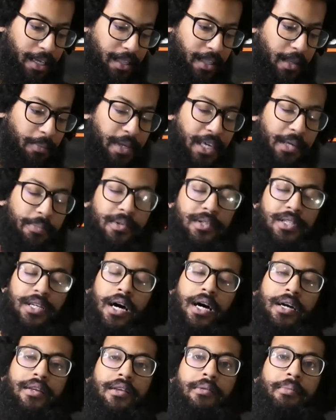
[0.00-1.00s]
the people
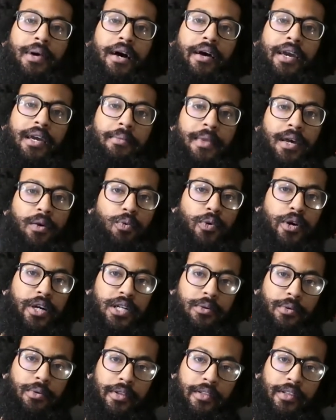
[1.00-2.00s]
talked about him that
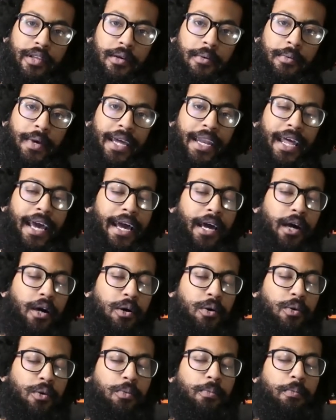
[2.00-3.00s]
worked with him and
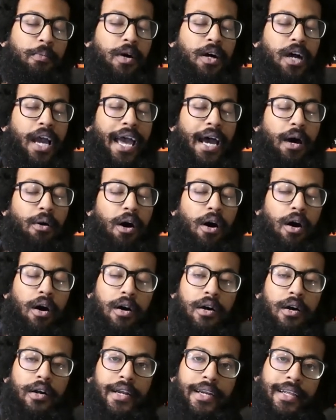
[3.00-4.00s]
how how
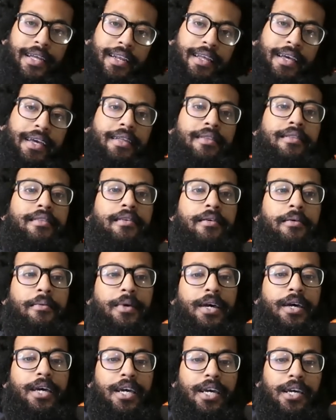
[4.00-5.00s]
hard it hit
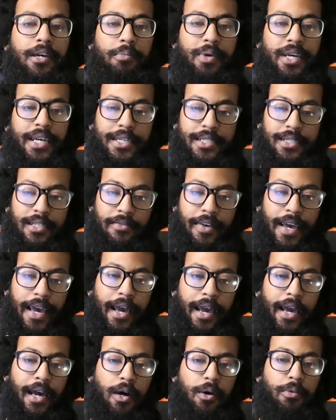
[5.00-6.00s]
them because of
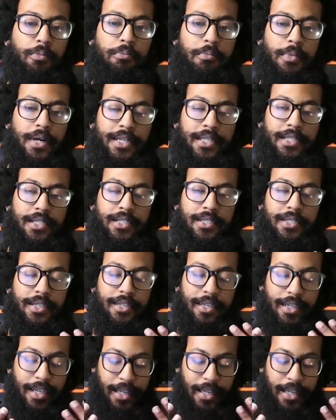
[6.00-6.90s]
how much